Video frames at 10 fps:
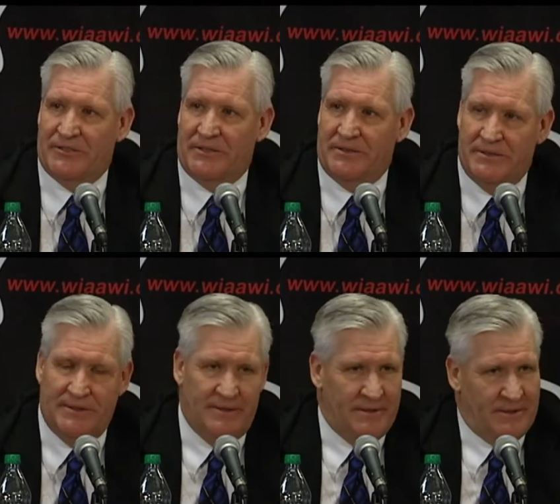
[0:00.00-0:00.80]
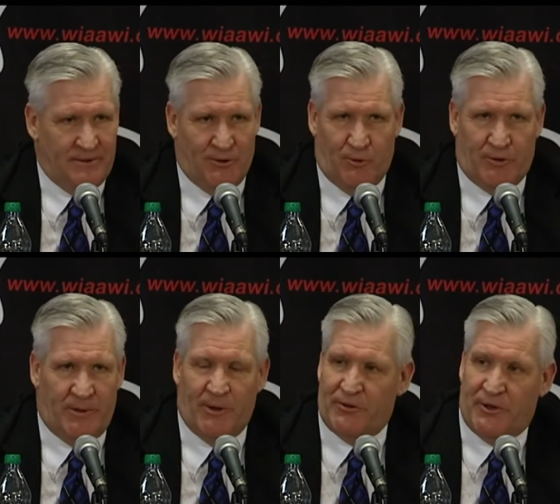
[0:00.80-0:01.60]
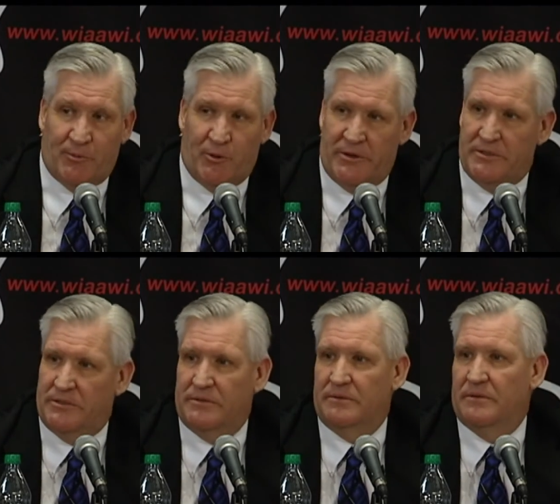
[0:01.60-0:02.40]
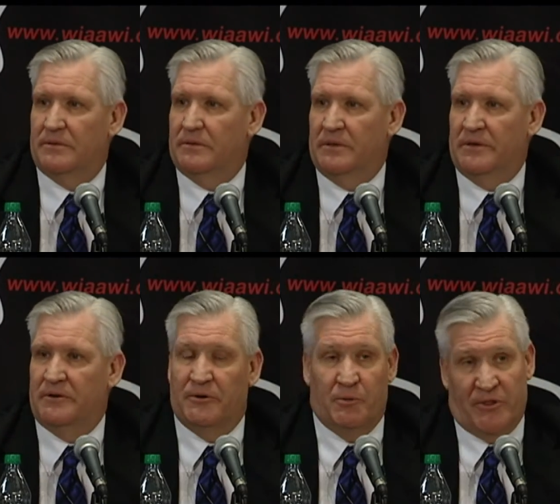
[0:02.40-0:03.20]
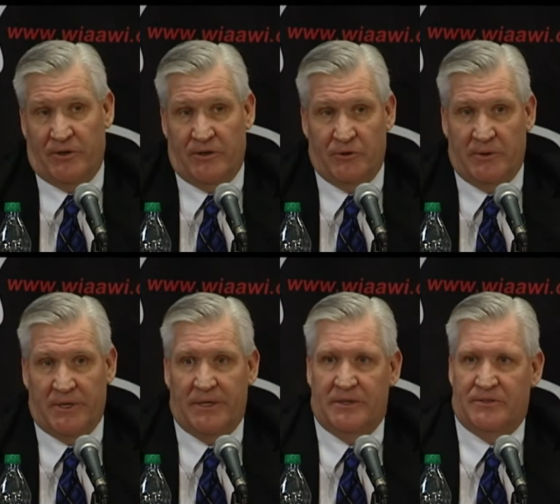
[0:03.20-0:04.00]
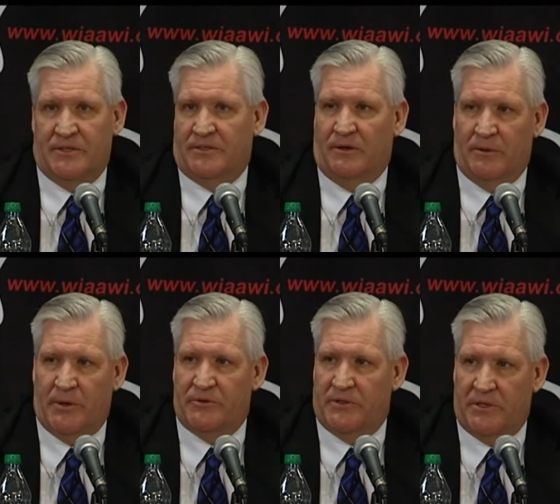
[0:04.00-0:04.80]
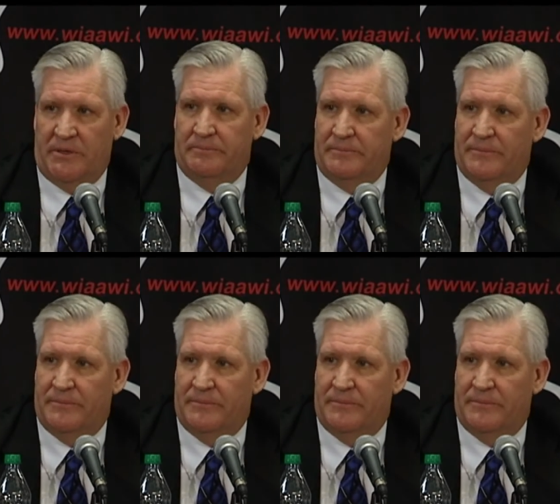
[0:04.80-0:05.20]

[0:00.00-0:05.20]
that don't worry about their points, you know, or what they're doing. It's it's all about the team.